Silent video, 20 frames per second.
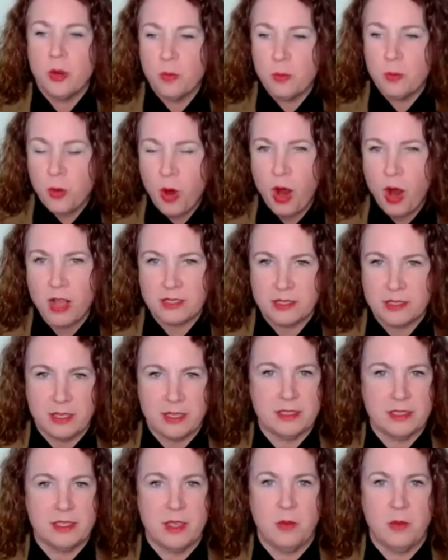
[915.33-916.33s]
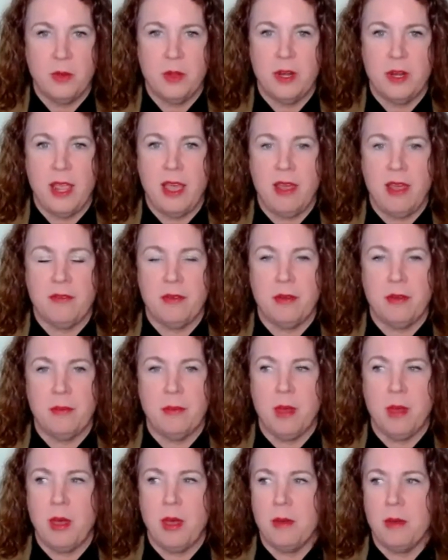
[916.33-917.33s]
process. They want to have
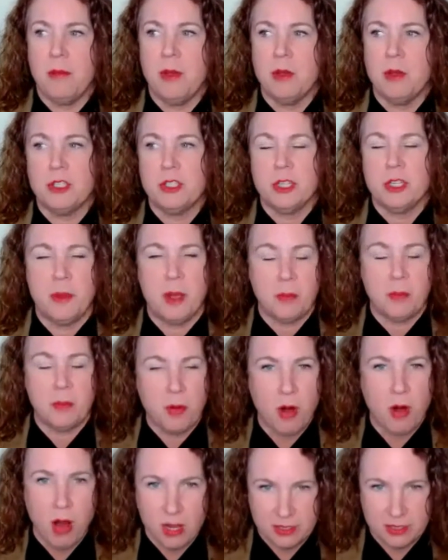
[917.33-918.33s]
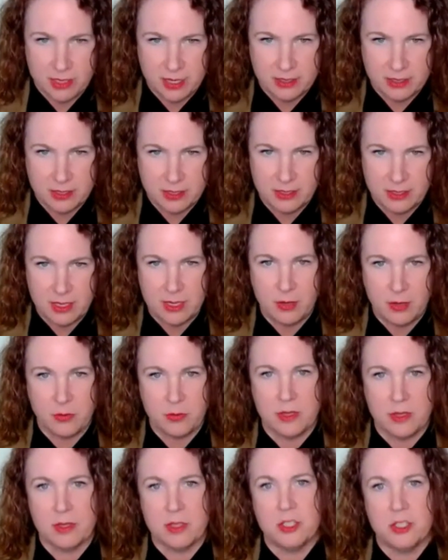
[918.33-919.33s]
a motion about process if they
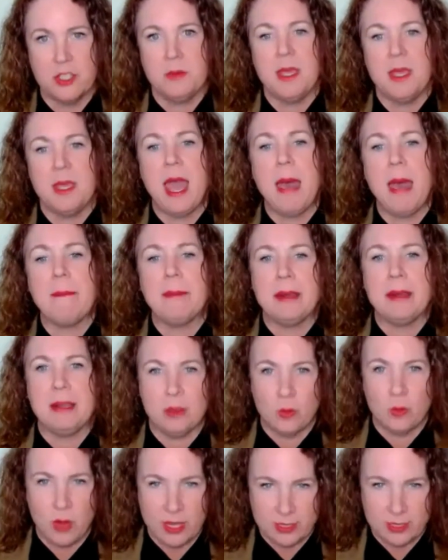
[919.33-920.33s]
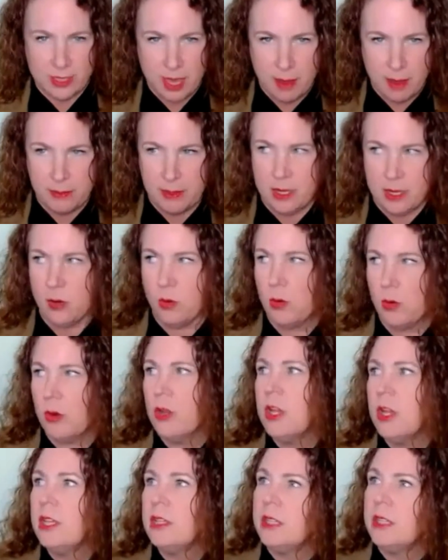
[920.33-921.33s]
don't think this should be happening the way it's happening, or
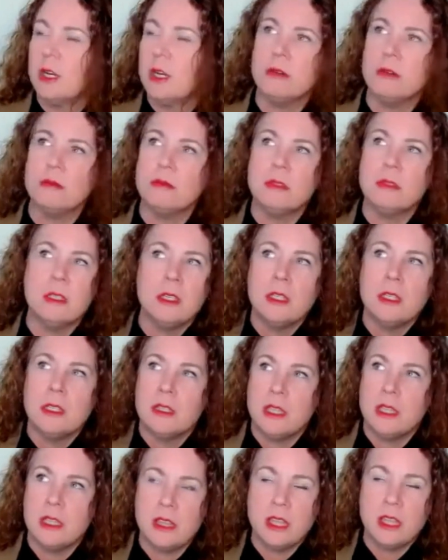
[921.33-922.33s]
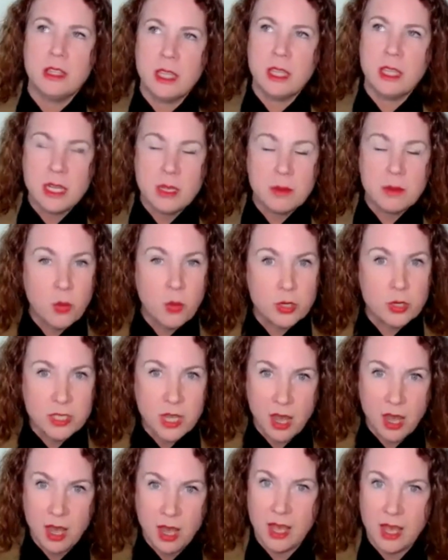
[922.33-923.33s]
they think they need more
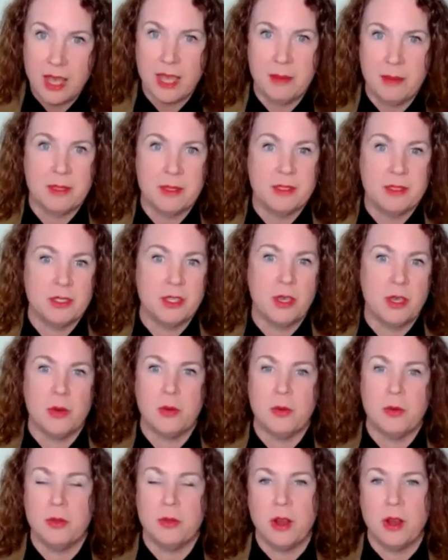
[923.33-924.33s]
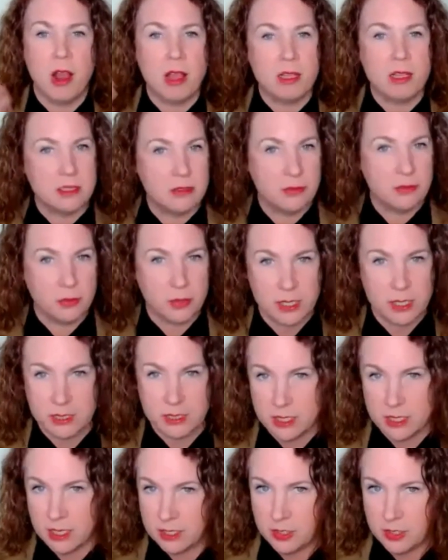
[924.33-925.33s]
time, and so they're asking for
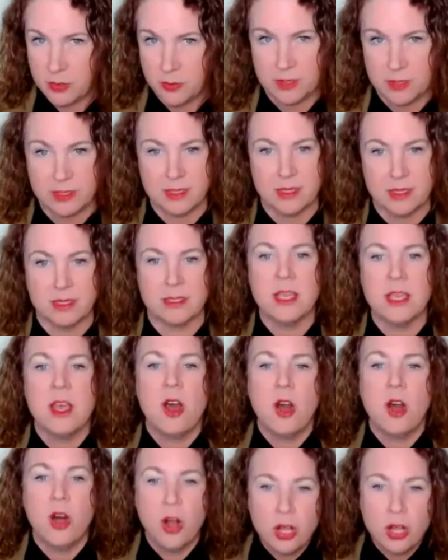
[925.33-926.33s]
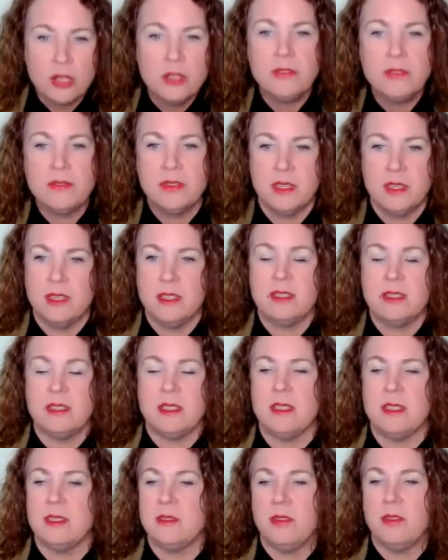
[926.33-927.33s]
continuances. All of this
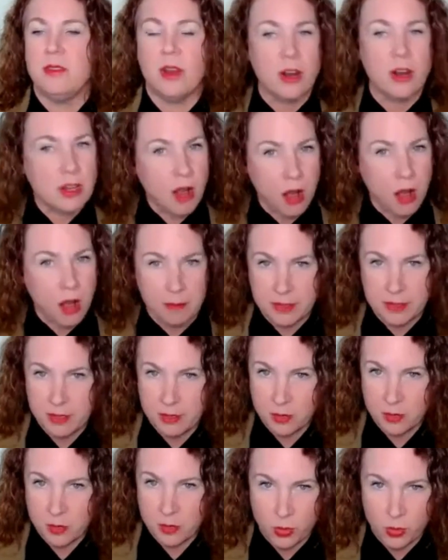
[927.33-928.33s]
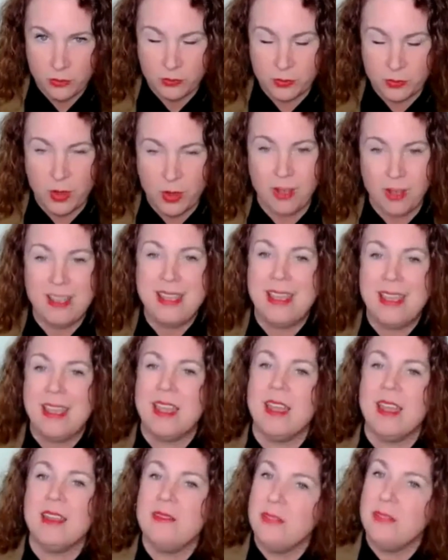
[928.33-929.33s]
is very common in a court of law
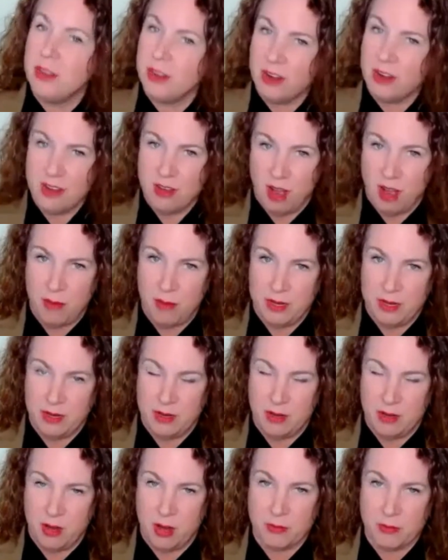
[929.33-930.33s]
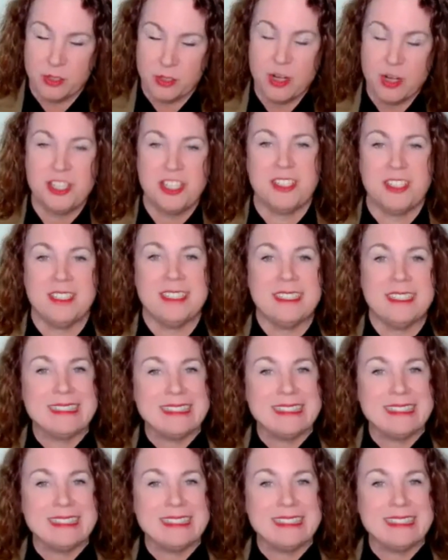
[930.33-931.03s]
and very common in an arbitration.